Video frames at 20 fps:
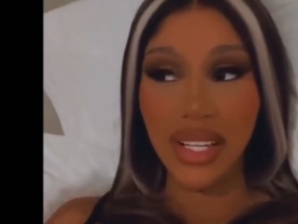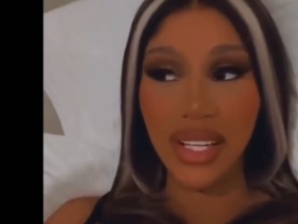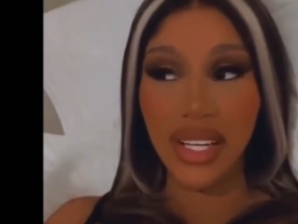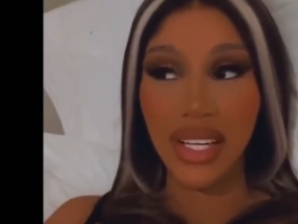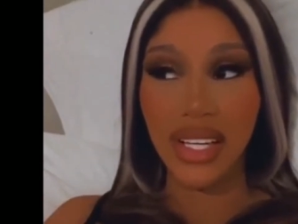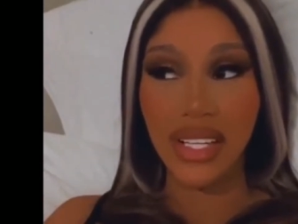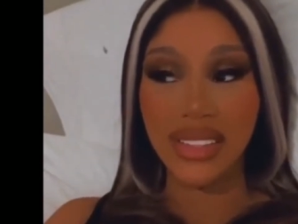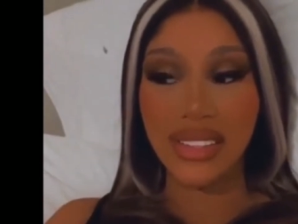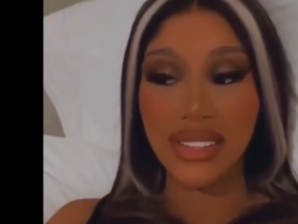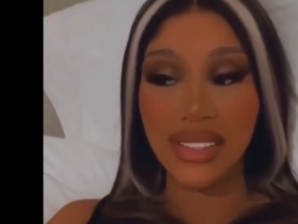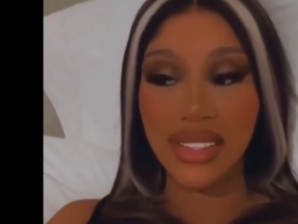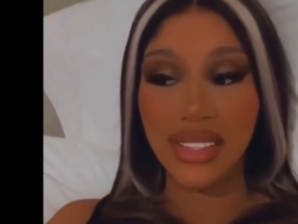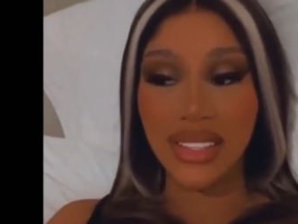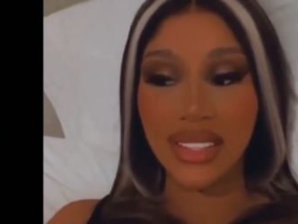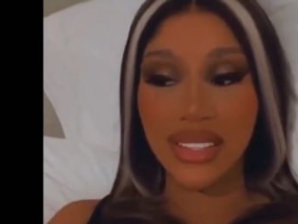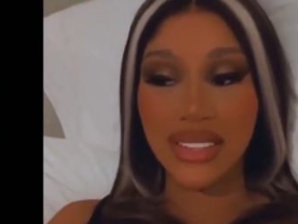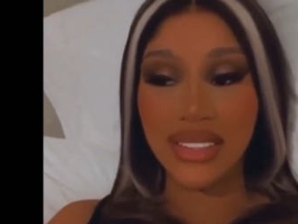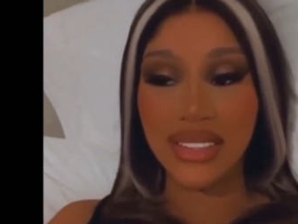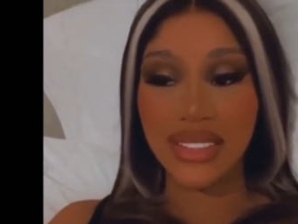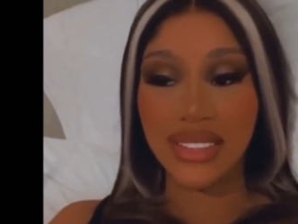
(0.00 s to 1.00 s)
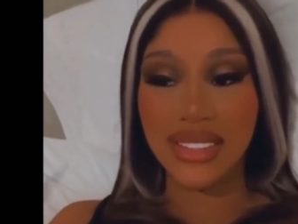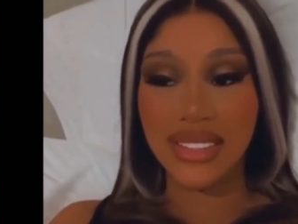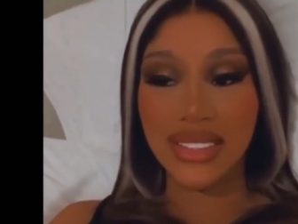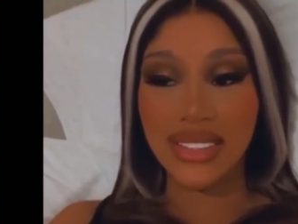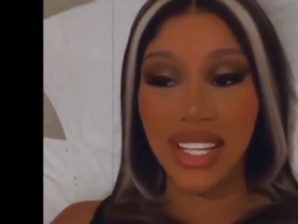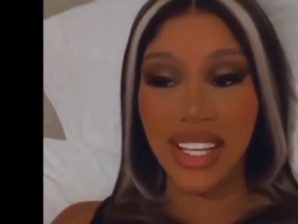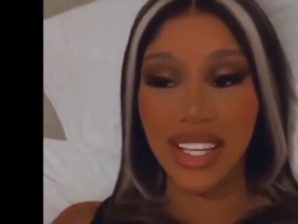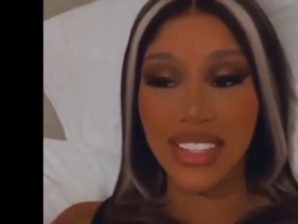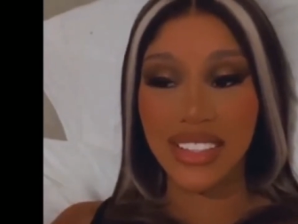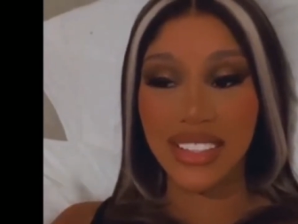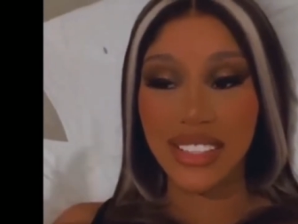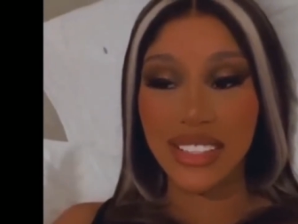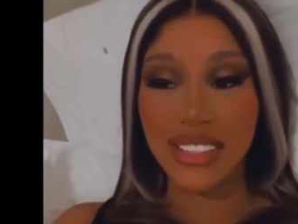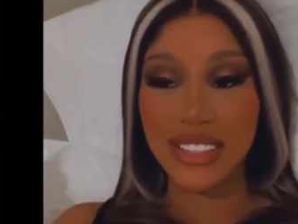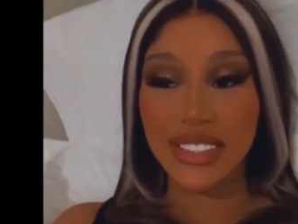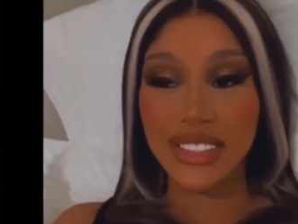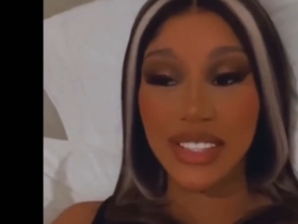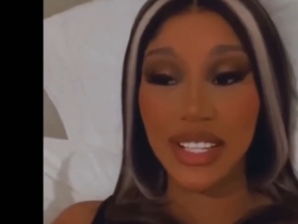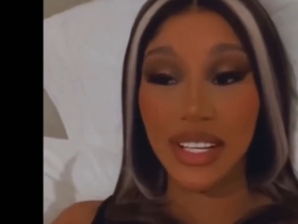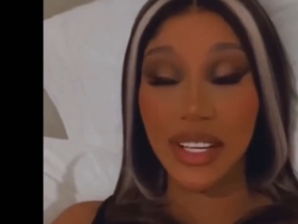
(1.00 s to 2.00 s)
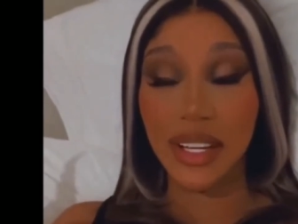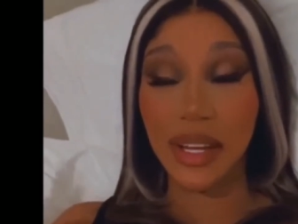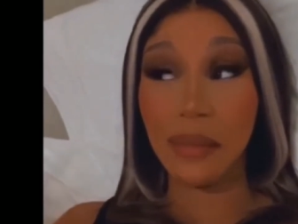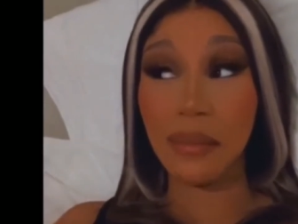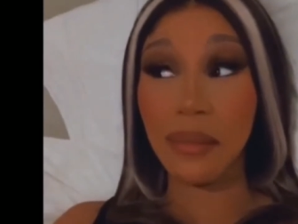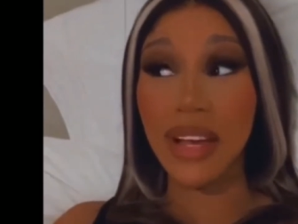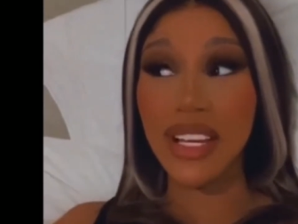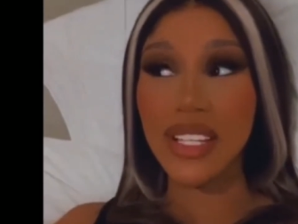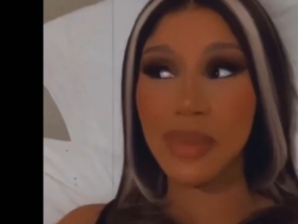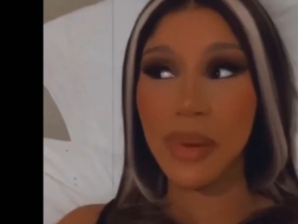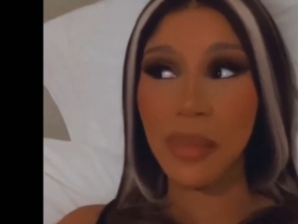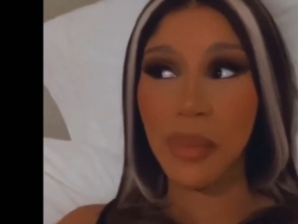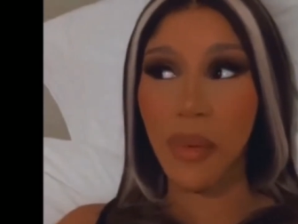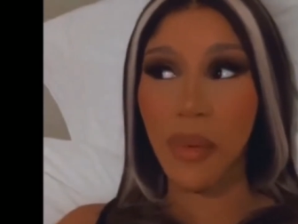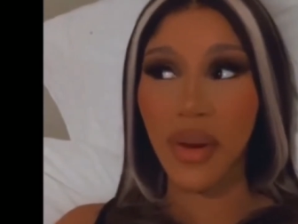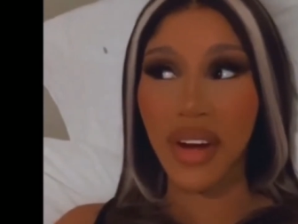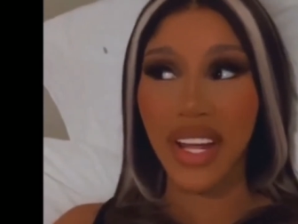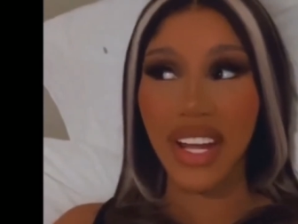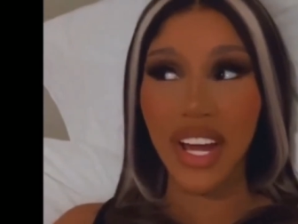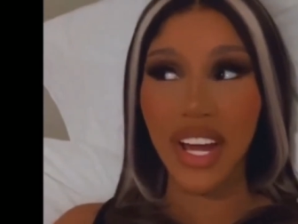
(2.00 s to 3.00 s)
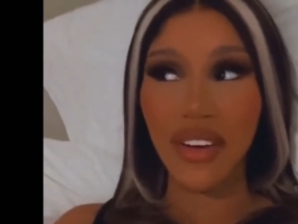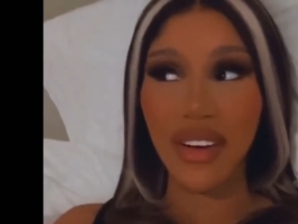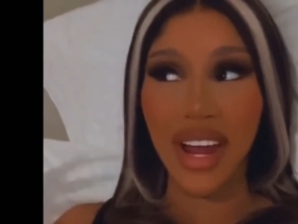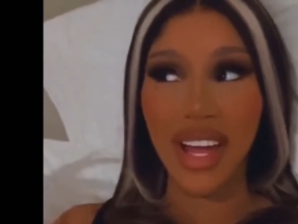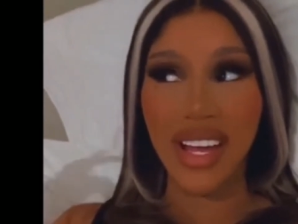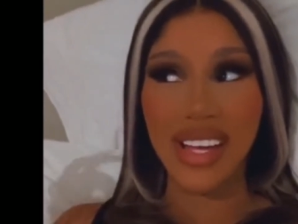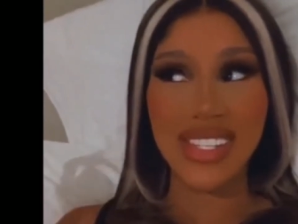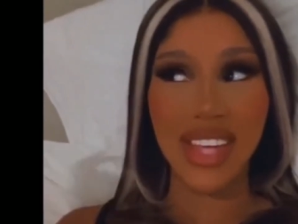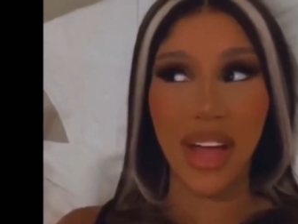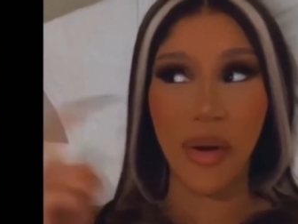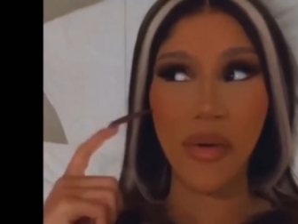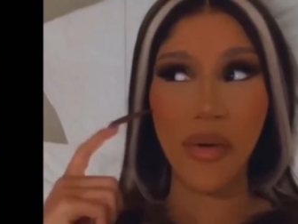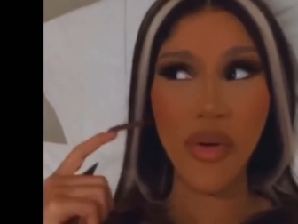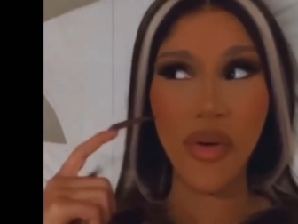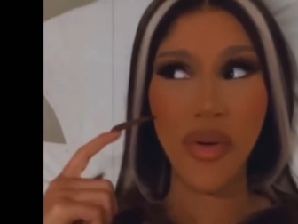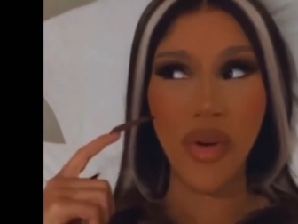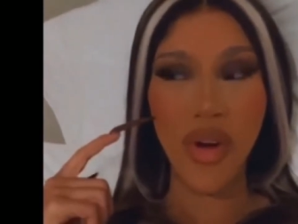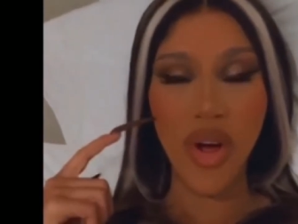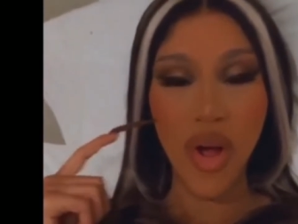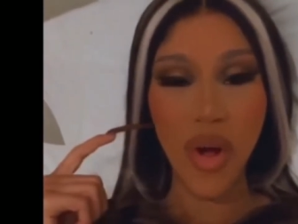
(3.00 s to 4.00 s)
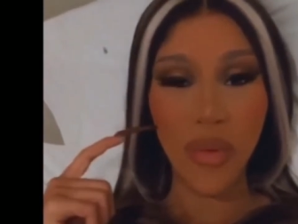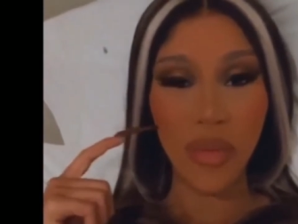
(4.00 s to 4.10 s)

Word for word: it just it just it makes people want to hear it. Like it's like, oh,